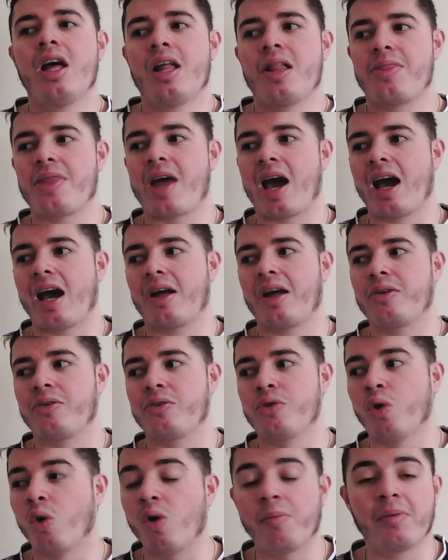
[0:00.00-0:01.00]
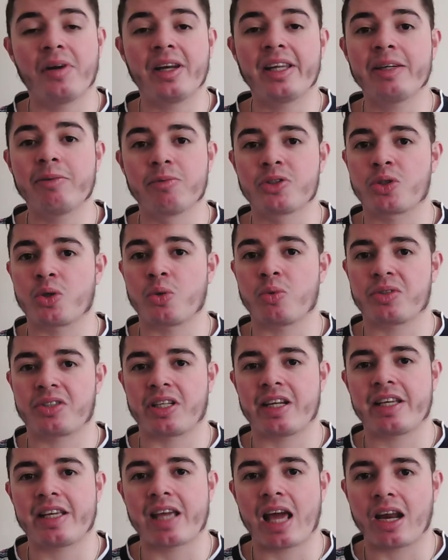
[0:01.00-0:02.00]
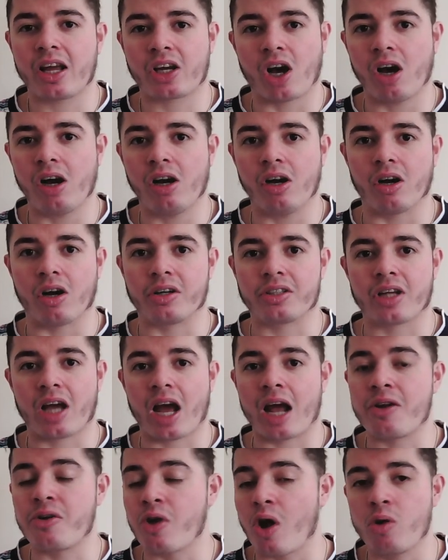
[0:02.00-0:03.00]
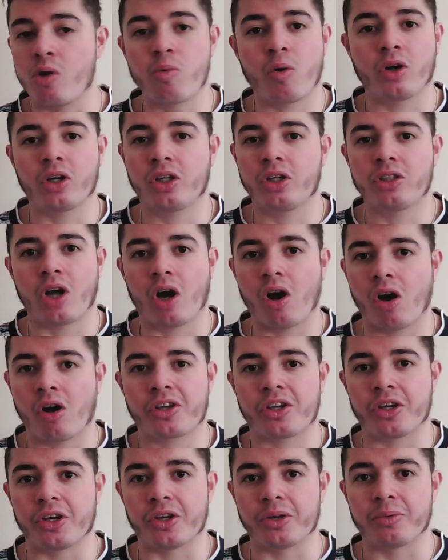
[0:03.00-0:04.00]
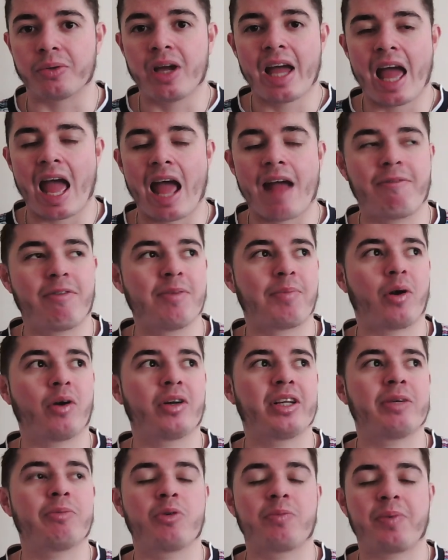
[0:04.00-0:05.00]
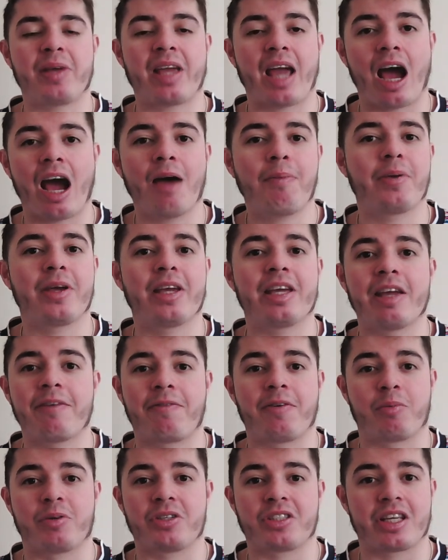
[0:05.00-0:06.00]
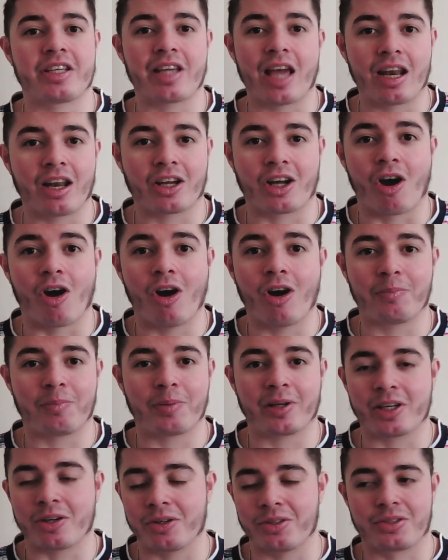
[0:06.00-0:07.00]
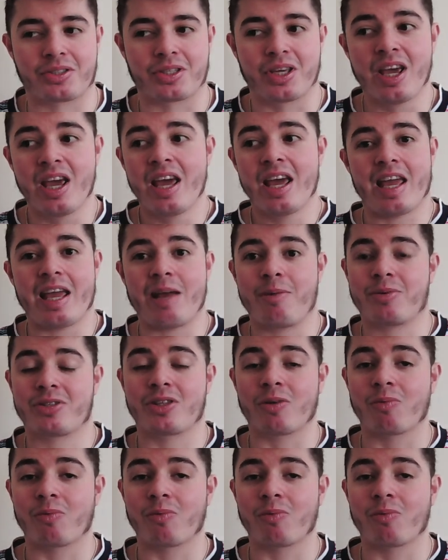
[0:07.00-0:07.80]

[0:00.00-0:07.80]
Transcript: that normally results in a yellow card. And no one could argue. Everybody would be happy if it was a yellow card, because it was the